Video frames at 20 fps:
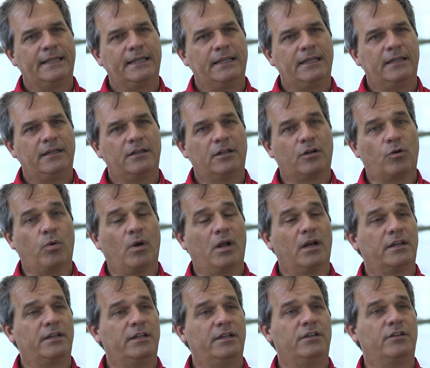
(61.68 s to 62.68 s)
the, the
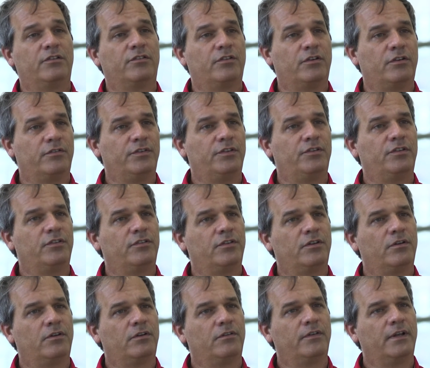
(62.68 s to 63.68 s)
quality and the services
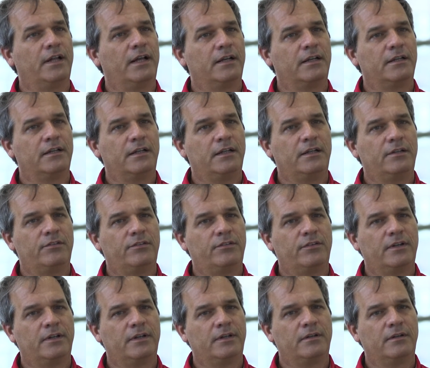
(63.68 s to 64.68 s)
and all of that. And
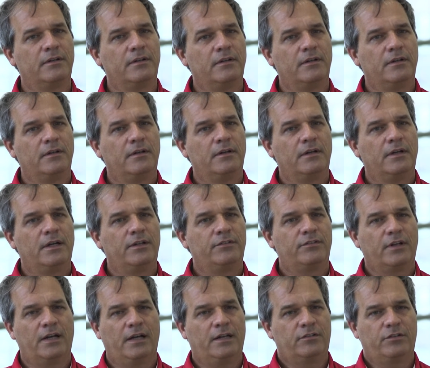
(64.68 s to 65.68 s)
it's, uh,
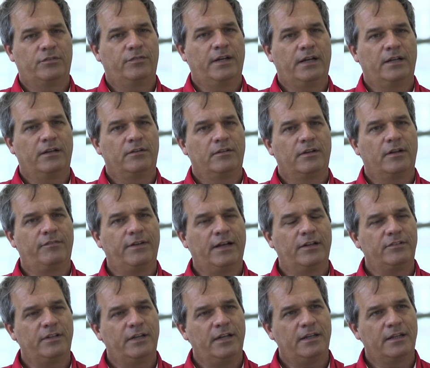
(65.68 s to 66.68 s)
it's I just find it a, a,
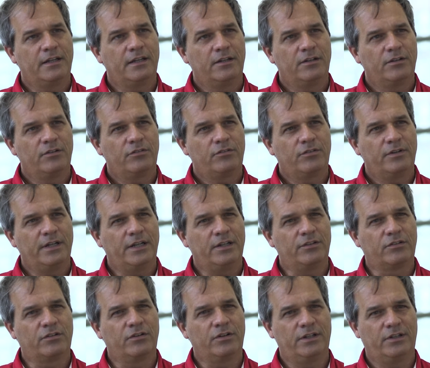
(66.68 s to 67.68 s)
fascinating industry.
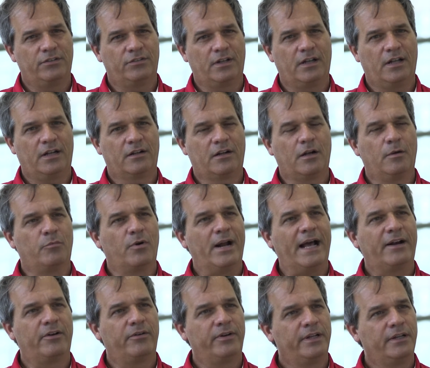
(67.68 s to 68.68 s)
It's good. There's a lot of
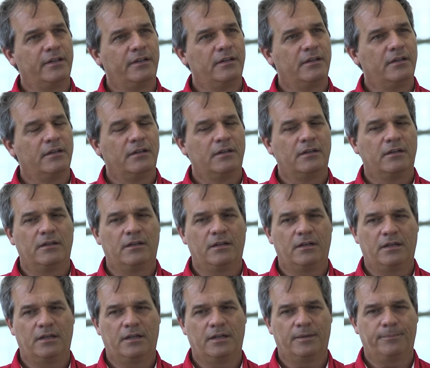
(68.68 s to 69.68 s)
camaraderie.
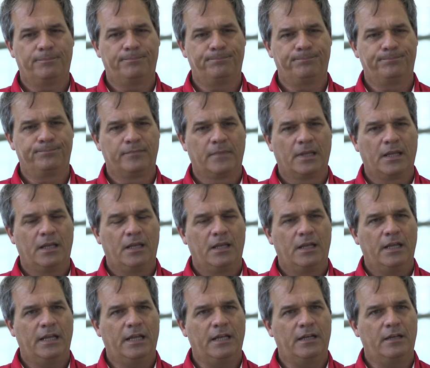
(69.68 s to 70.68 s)
Um,
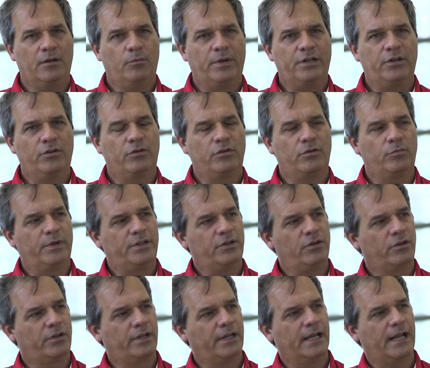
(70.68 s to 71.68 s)
in, when, you're, when
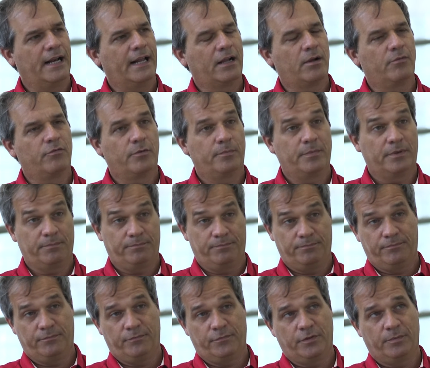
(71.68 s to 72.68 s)
you're looking at, I come from, a,
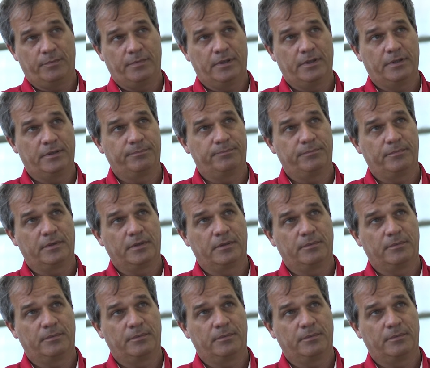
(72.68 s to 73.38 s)
from, a,